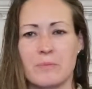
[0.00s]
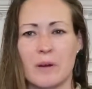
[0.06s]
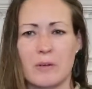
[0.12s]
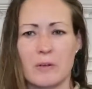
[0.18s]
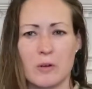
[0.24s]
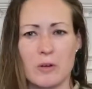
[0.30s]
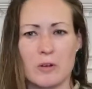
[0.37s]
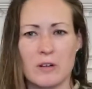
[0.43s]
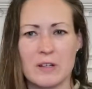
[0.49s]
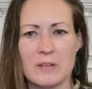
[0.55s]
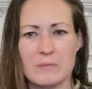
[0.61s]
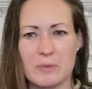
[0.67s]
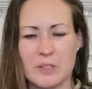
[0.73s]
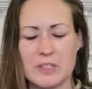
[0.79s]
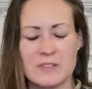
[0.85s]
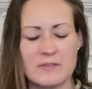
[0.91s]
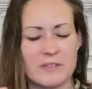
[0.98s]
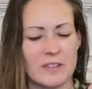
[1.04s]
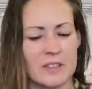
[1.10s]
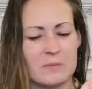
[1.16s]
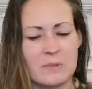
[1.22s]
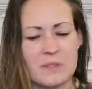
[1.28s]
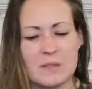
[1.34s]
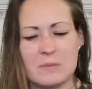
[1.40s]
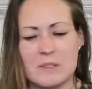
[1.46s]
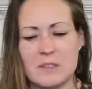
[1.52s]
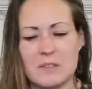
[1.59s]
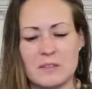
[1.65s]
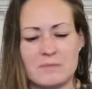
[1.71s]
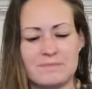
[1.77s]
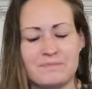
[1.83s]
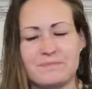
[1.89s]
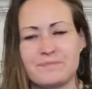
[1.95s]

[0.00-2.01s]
Aurora and Prince Philip in the middle.